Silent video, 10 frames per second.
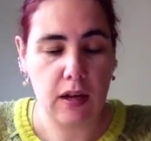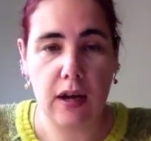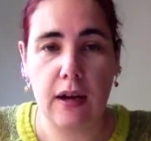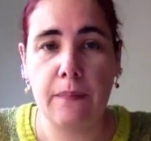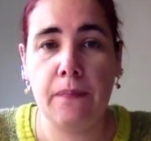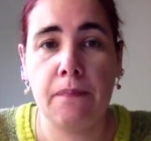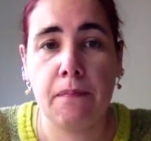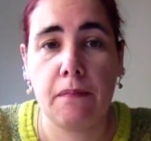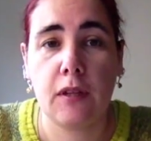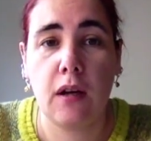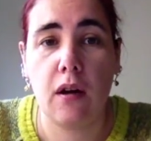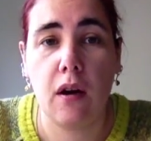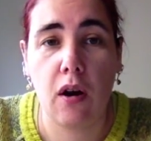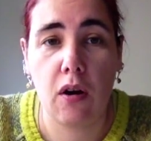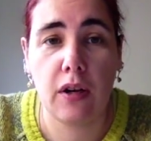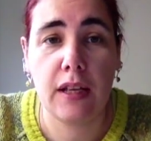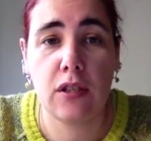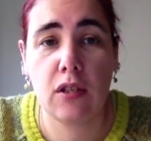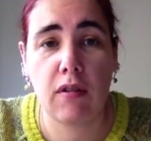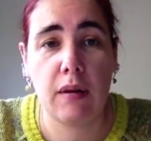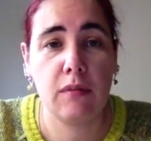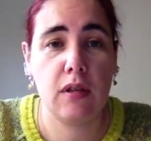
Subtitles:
on Instagram.